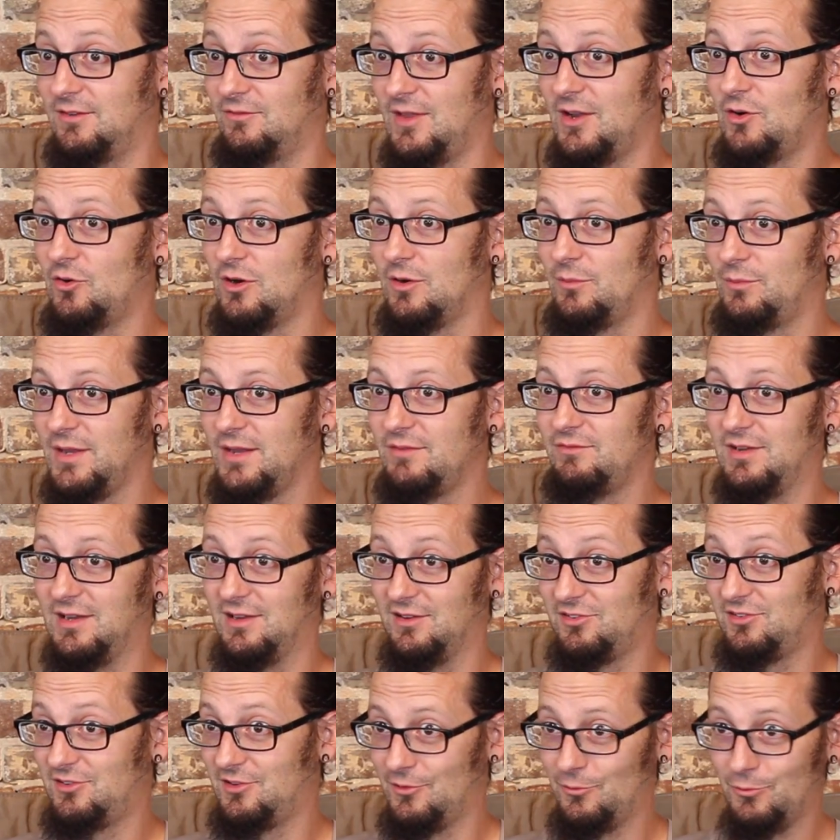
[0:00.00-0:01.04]
They were
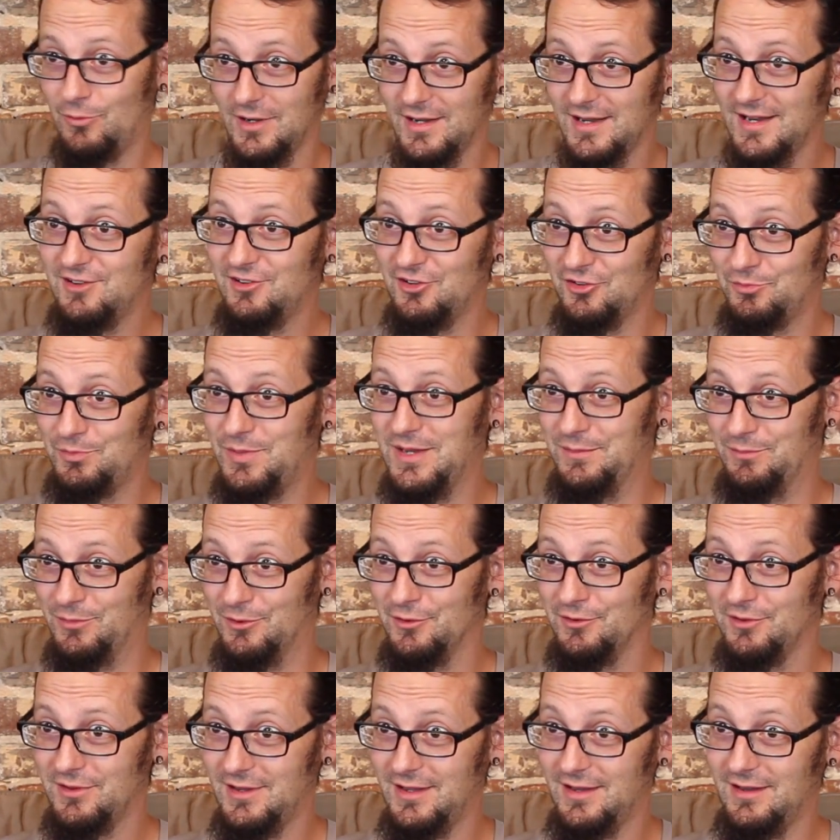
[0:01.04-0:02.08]
oblivious. The religious
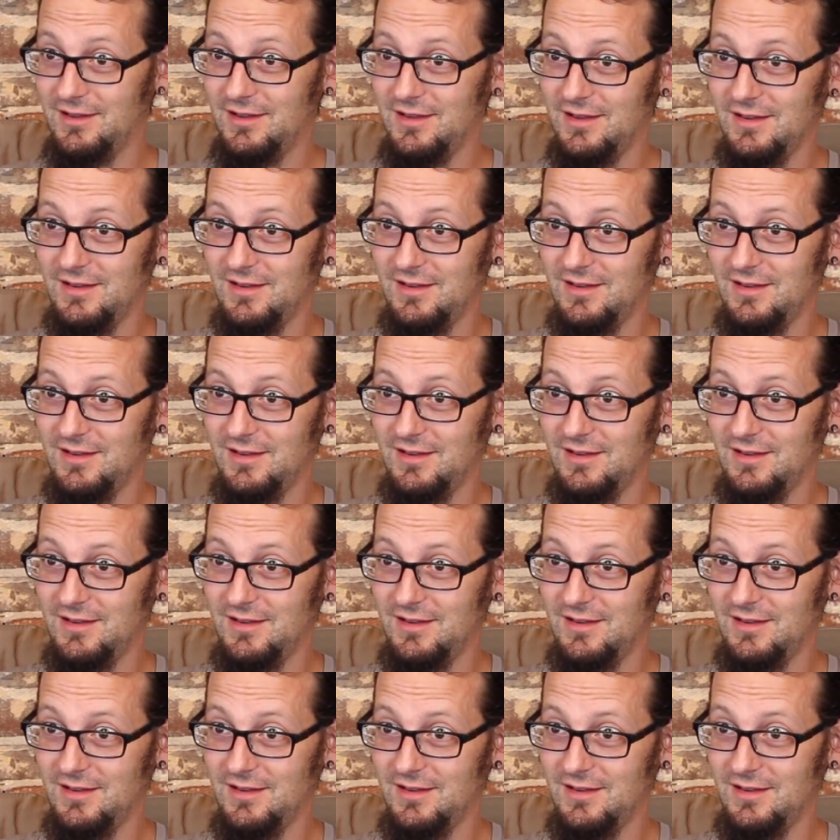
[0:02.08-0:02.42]
people, the